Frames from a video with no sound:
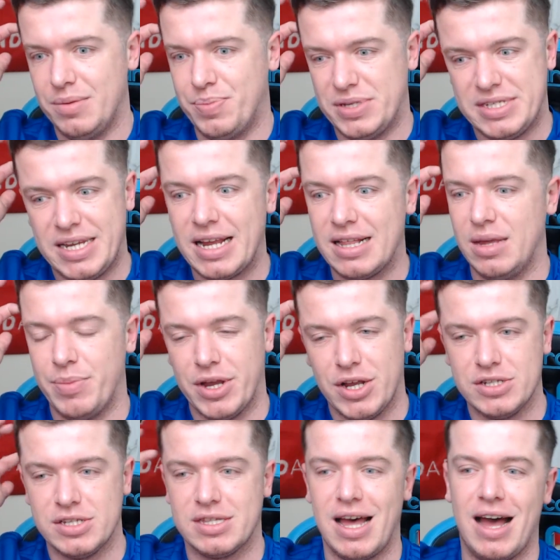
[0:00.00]
particularly
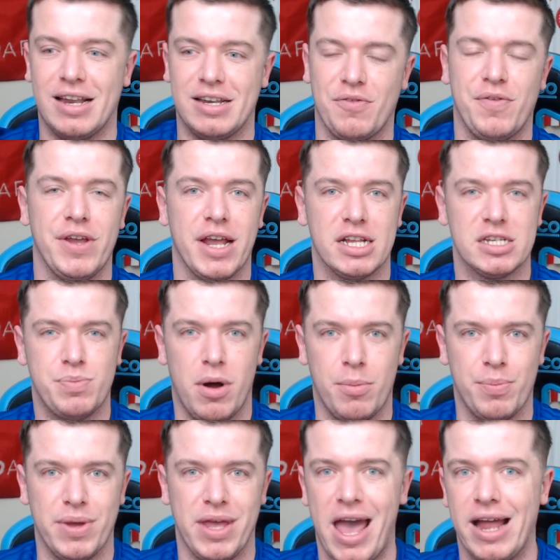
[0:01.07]
because that defeat against
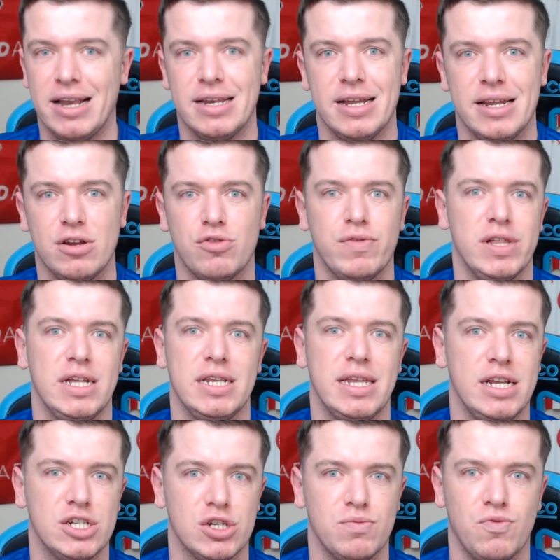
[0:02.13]
Pompey ended a really
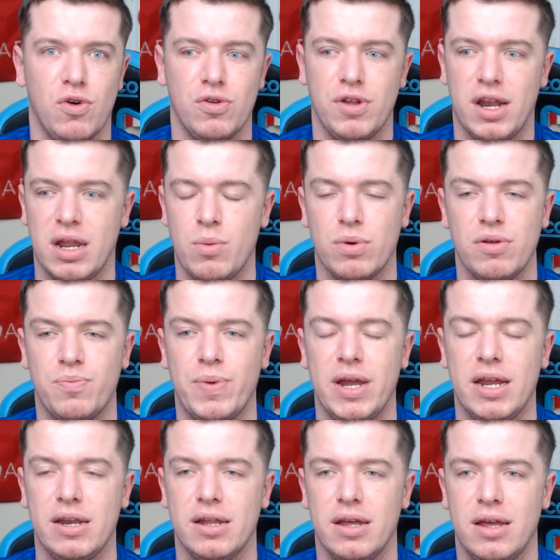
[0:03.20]
decent run, and it would have
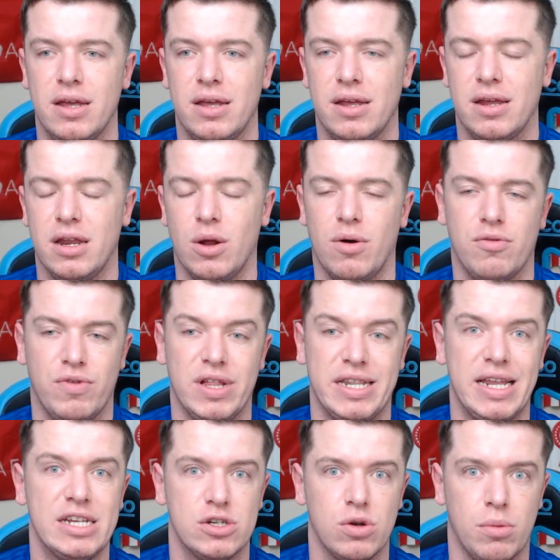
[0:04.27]
been, you know, a really
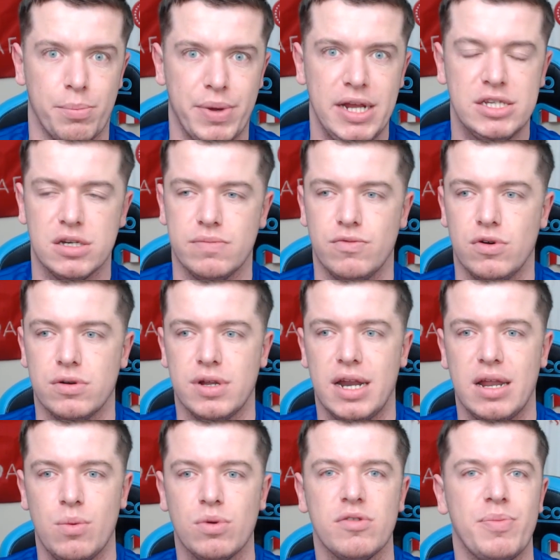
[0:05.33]
decent unbeaten run, and
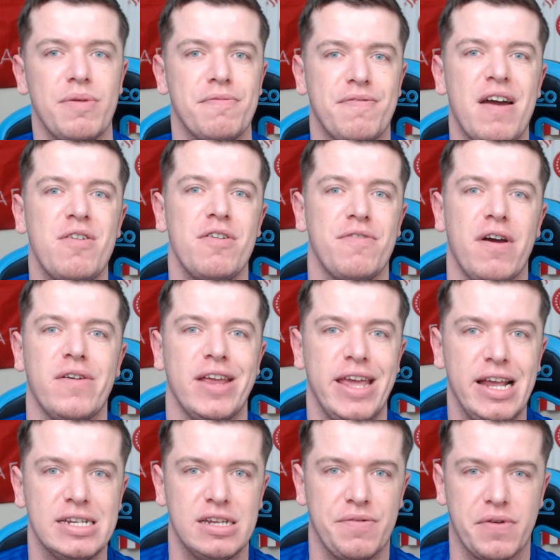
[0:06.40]
it would have been very, very
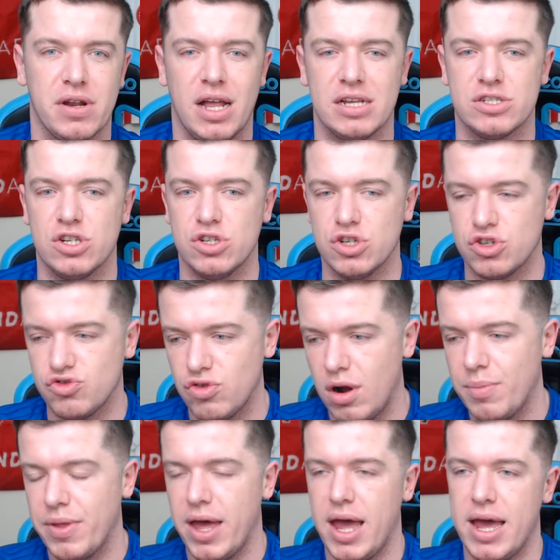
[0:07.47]
easy for the lads to just
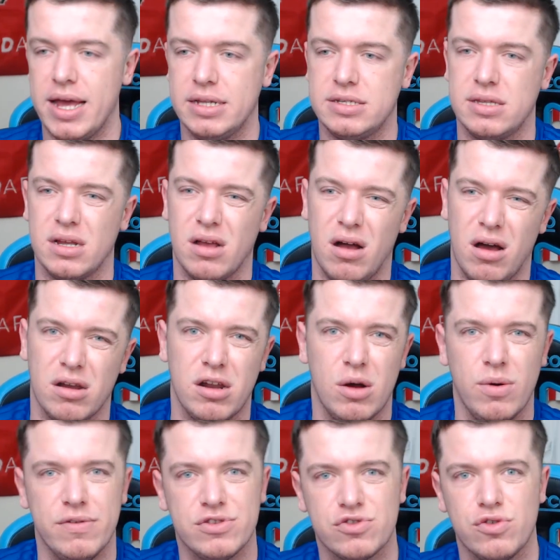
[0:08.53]
drop their heads, think, oh no,
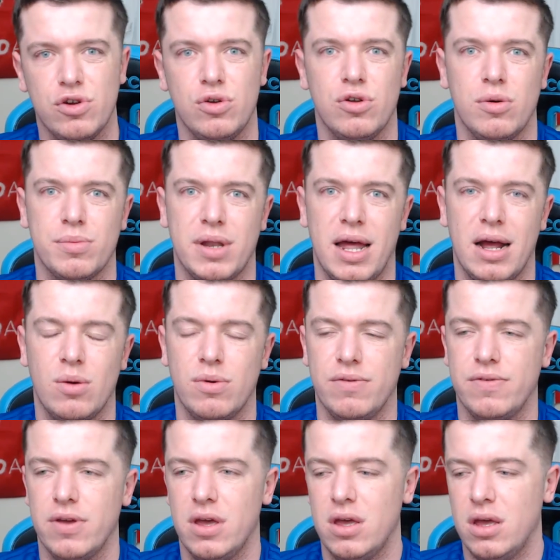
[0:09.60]
we've screwed up now,
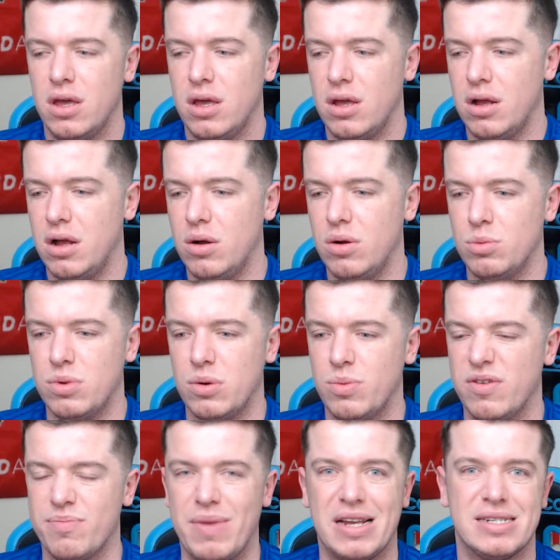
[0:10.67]

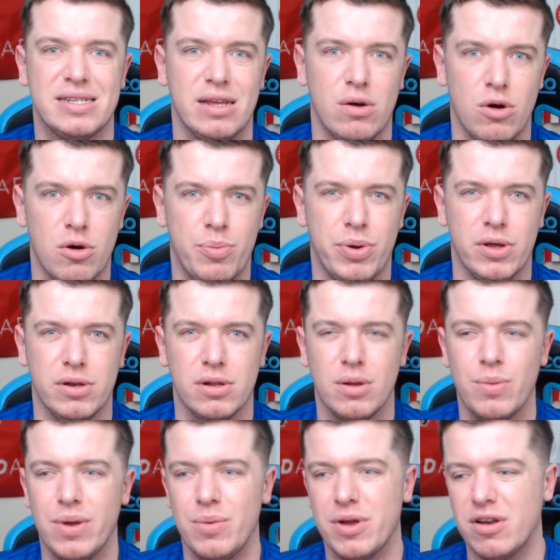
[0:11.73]
we've messed it up, and
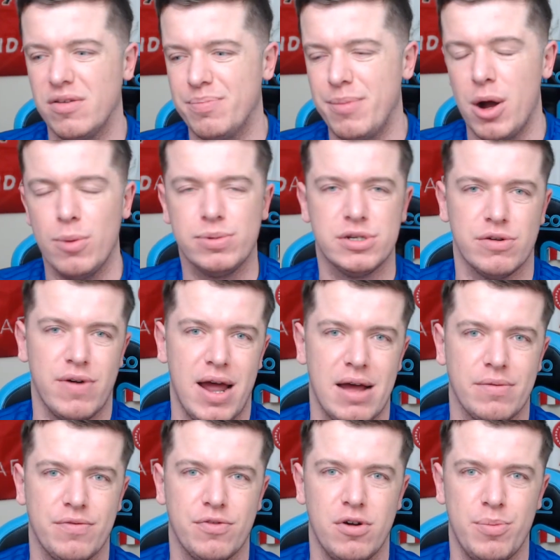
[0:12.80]
we could have moped
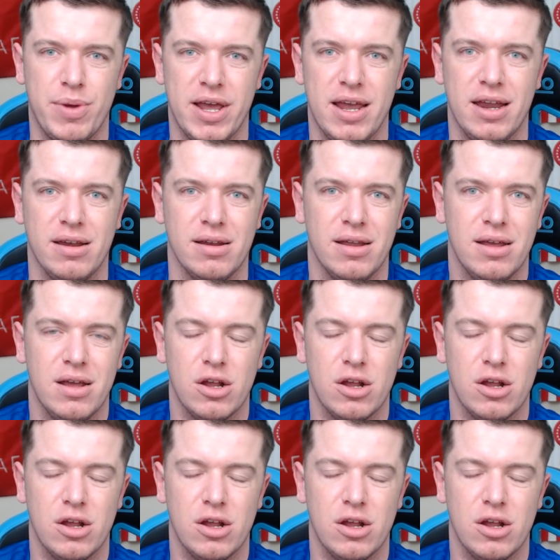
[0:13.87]
around for a bit and